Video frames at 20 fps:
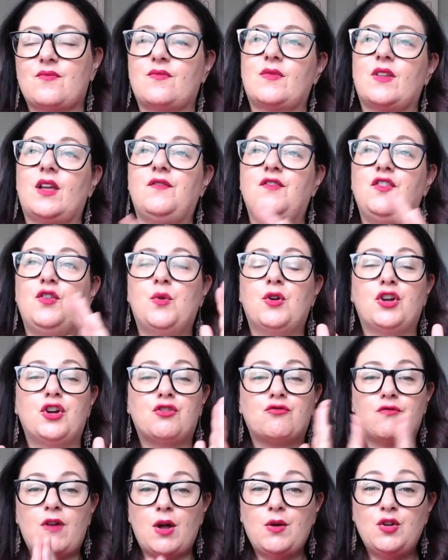if you want to
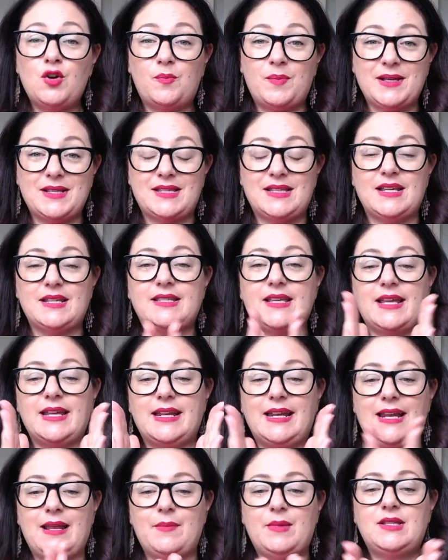grow your business
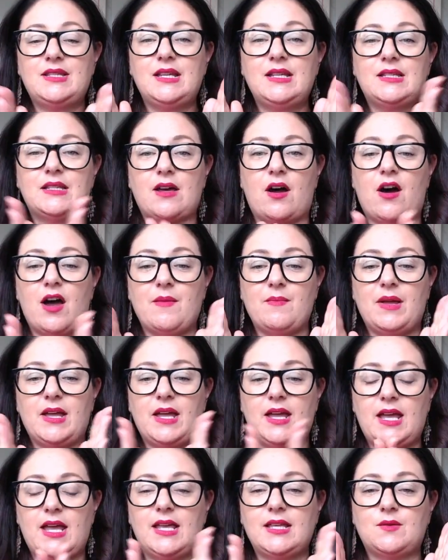in limited time,
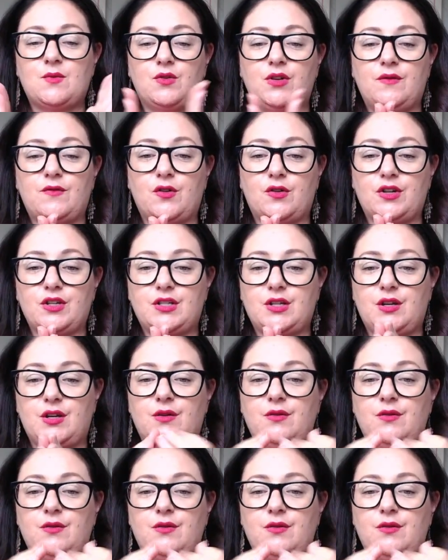here's what you've got to do.